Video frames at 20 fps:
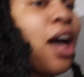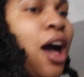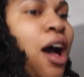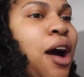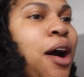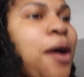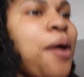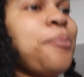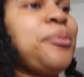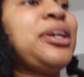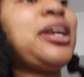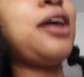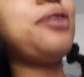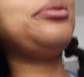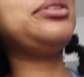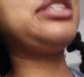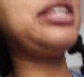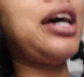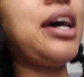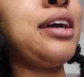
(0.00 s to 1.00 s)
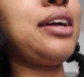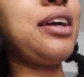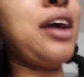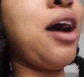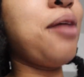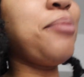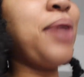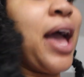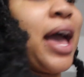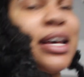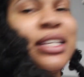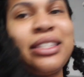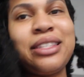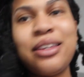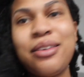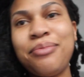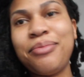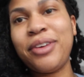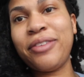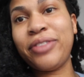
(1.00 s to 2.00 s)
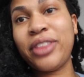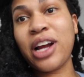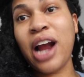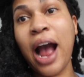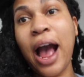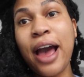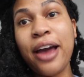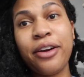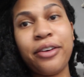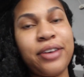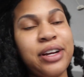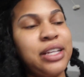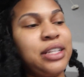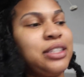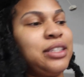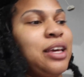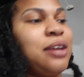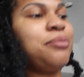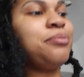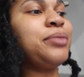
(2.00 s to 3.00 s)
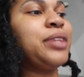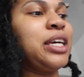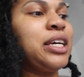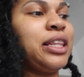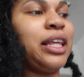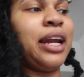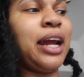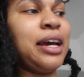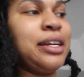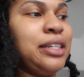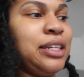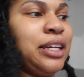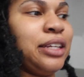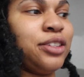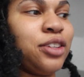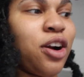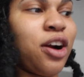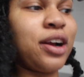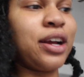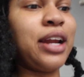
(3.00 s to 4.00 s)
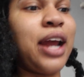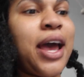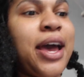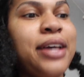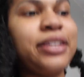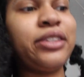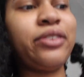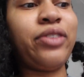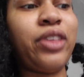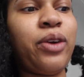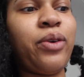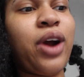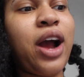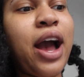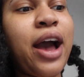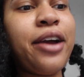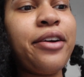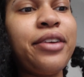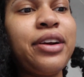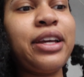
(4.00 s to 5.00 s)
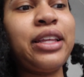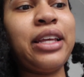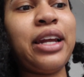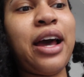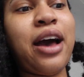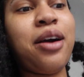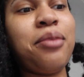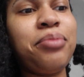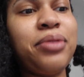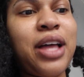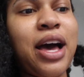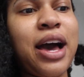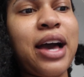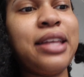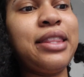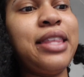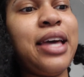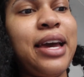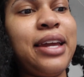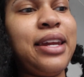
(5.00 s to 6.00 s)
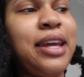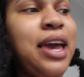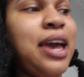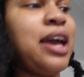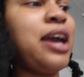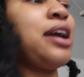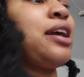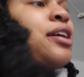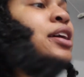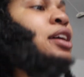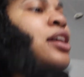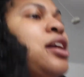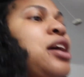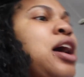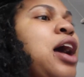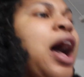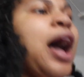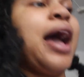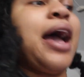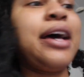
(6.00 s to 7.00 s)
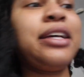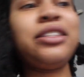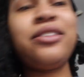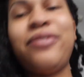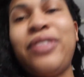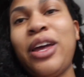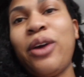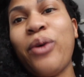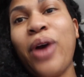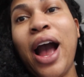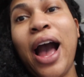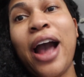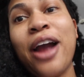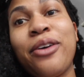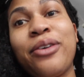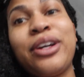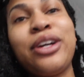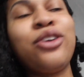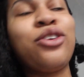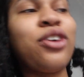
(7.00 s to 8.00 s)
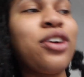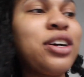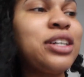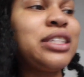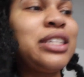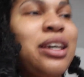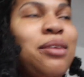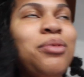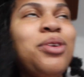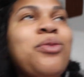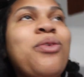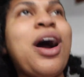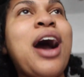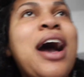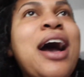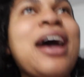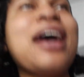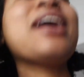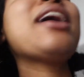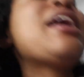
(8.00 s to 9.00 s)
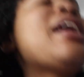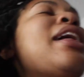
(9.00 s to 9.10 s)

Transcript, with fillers: um, and I was like, I'm gonna ask them if they're hiring. Same thing that I did at Target. I asked if they were hiring, and then I applied that day. I asked if they were hiring. Girl, tell me why